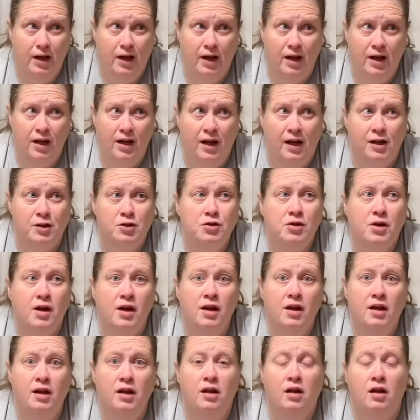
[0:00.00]
try to
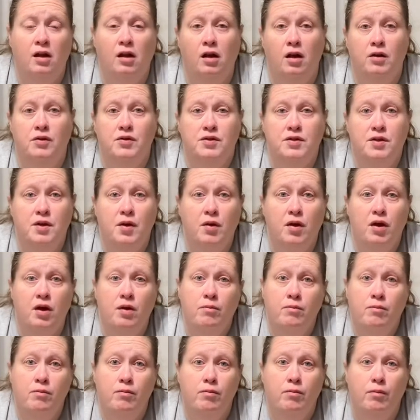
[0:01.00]
get a low
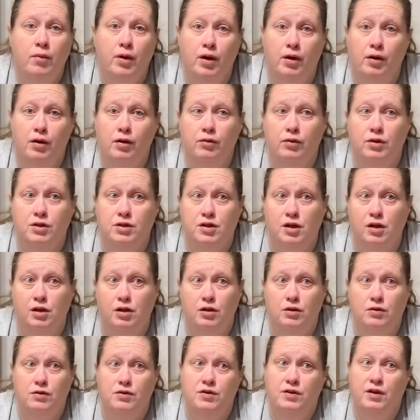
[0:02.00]
sodium butter, which I
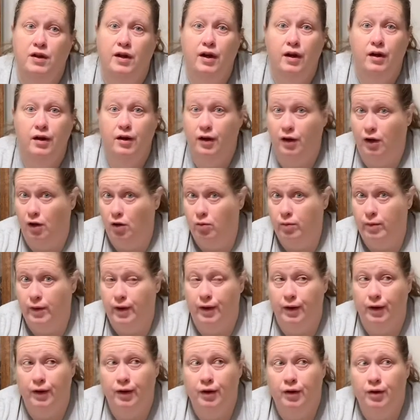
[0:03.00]
use the Kerrygo
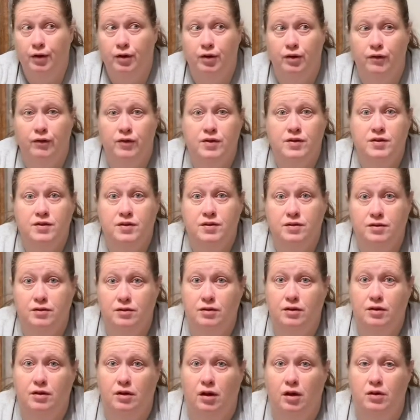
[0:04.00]
butter if it's
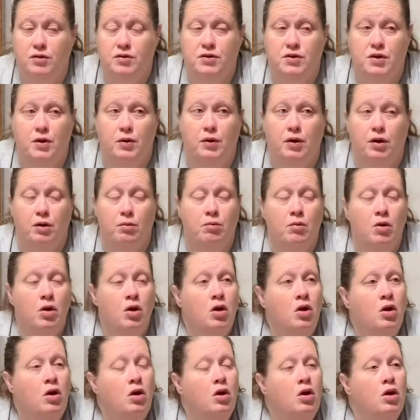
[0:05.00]
low sodium,
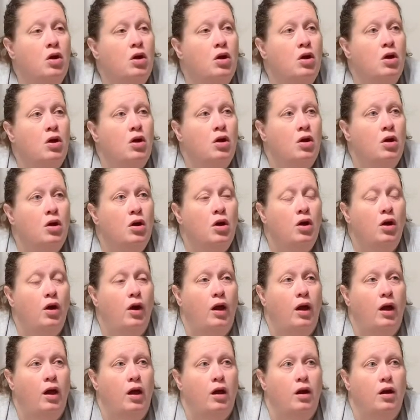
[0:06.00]

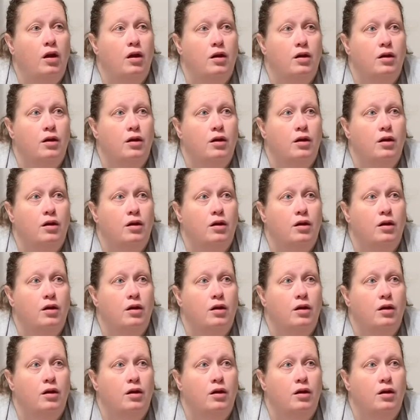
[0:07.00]
and